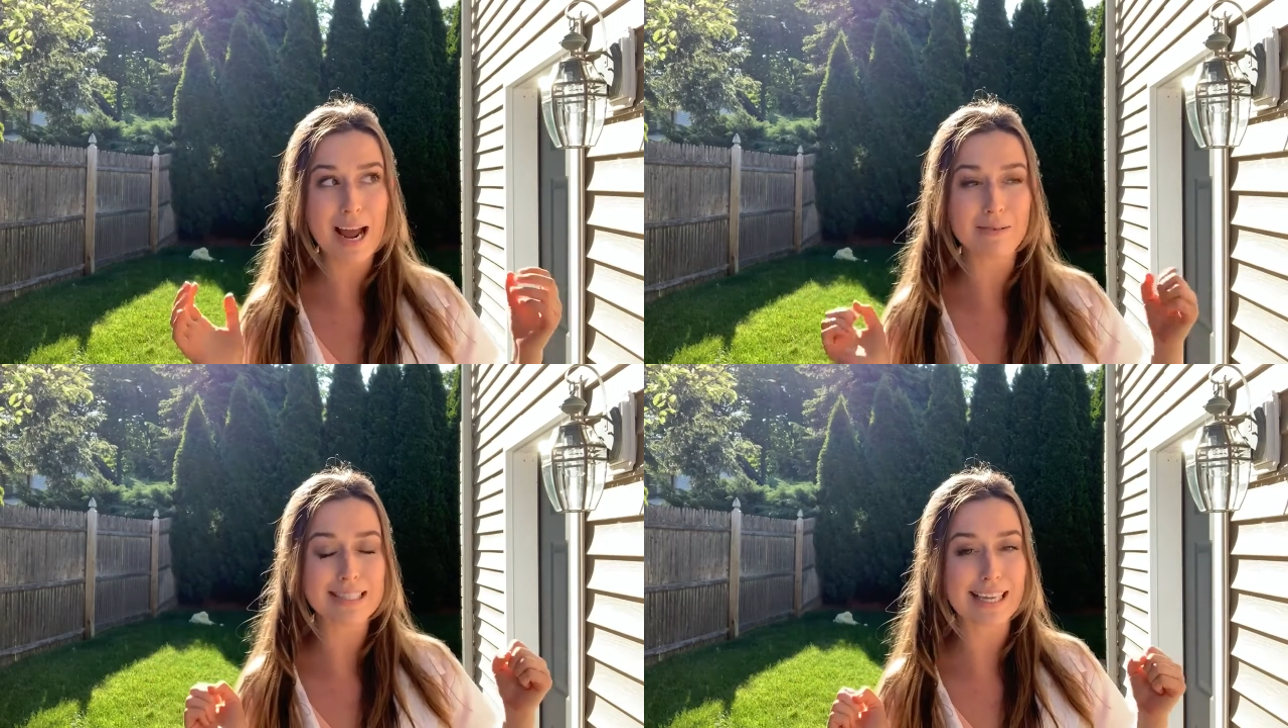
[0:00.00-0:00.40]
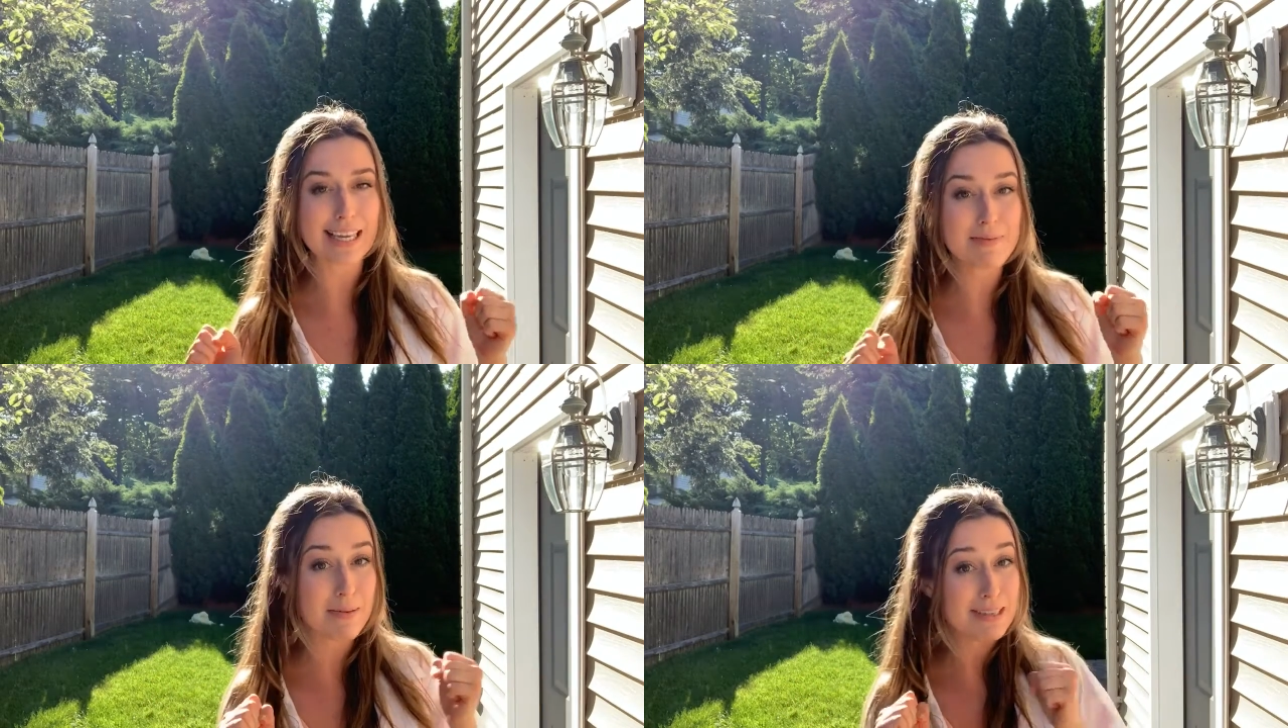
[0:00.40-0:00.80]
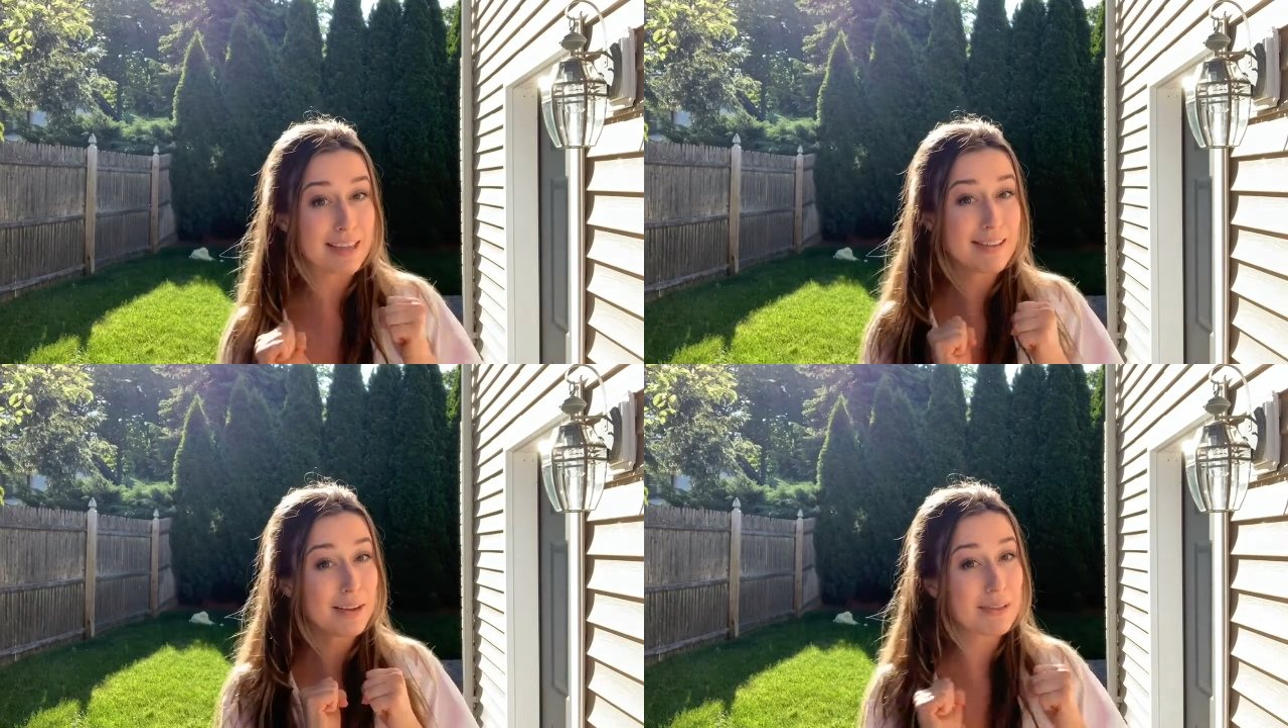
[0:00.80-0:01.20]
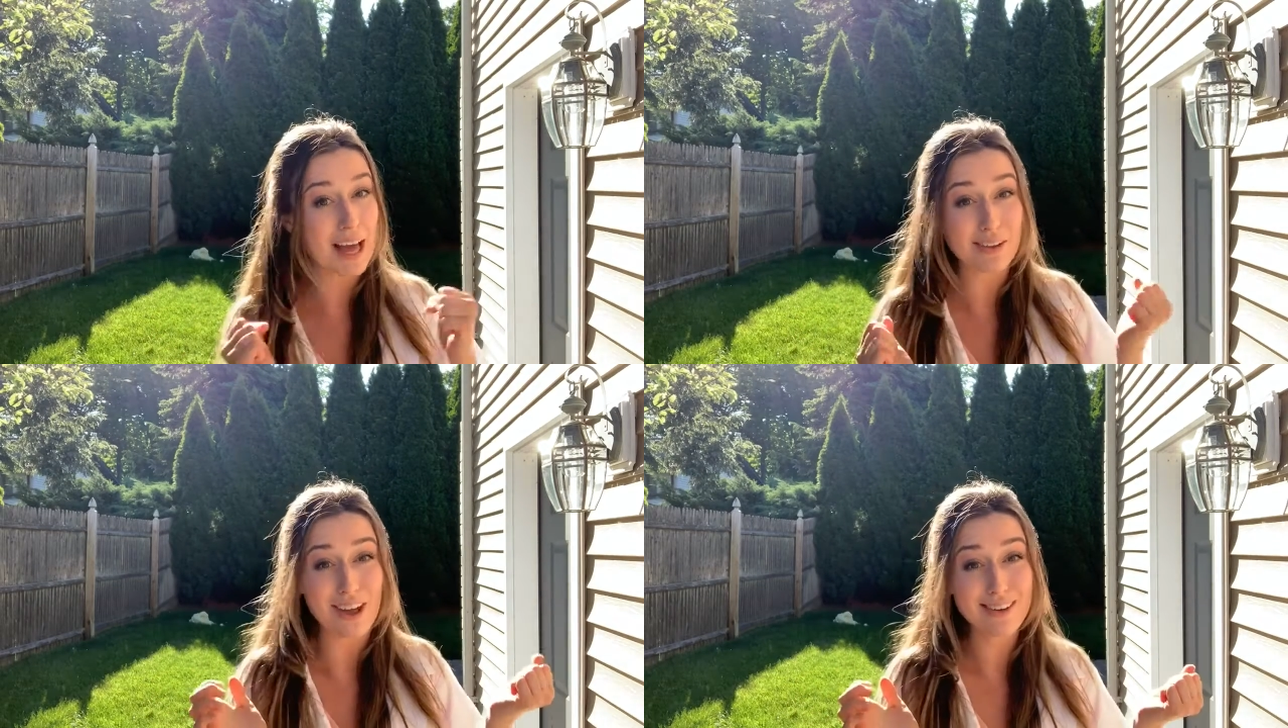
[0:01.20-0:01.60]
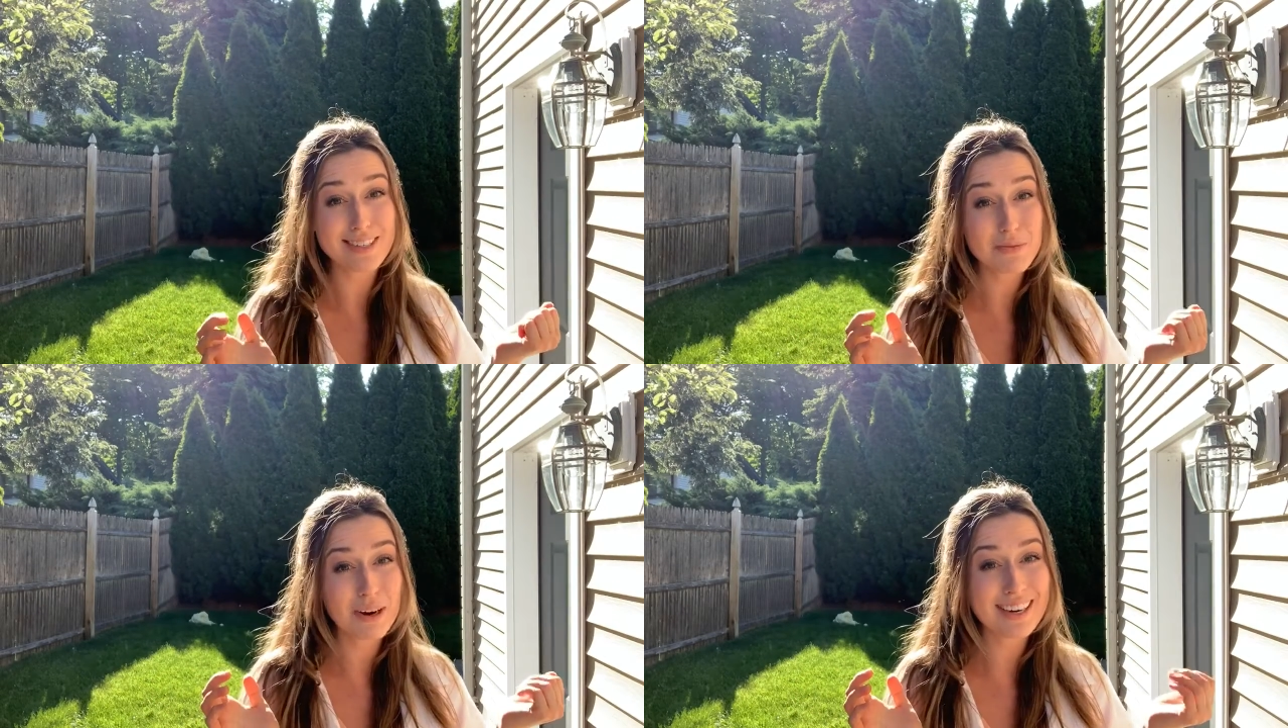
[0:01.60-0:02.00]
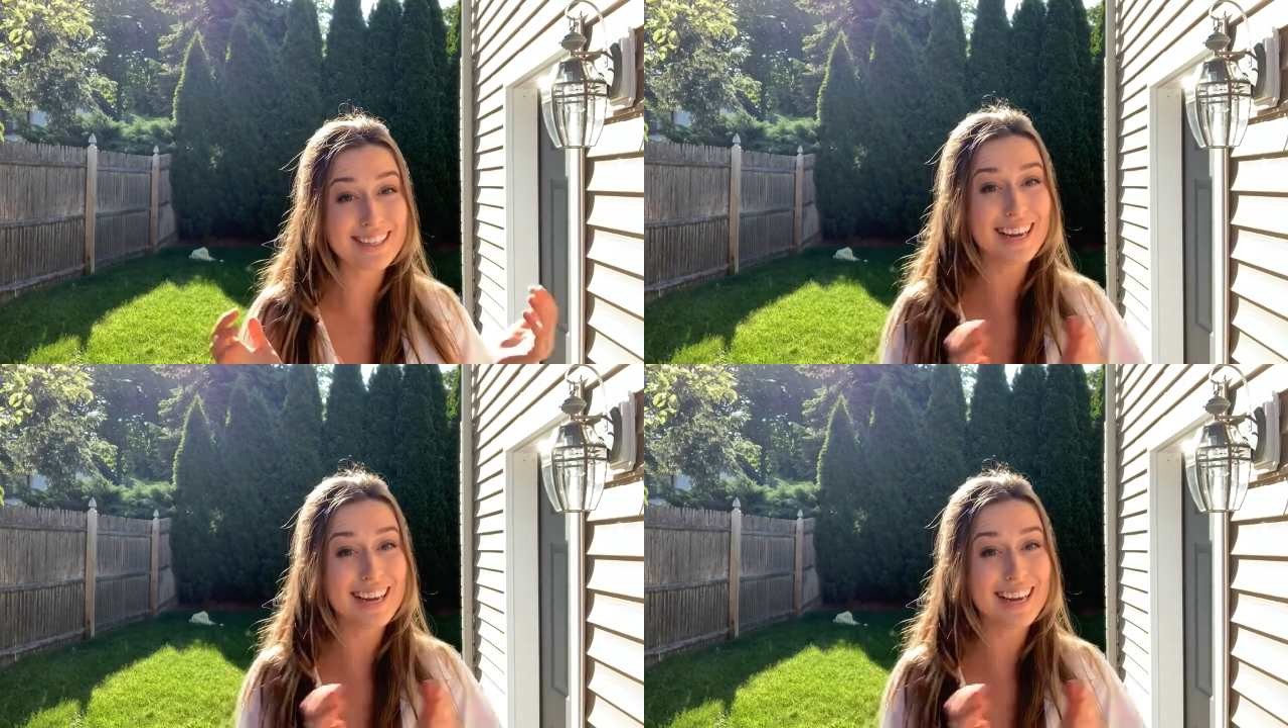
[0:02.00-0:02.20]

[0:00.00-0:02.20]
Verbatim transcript: I was thinking maybe something with how lungs work.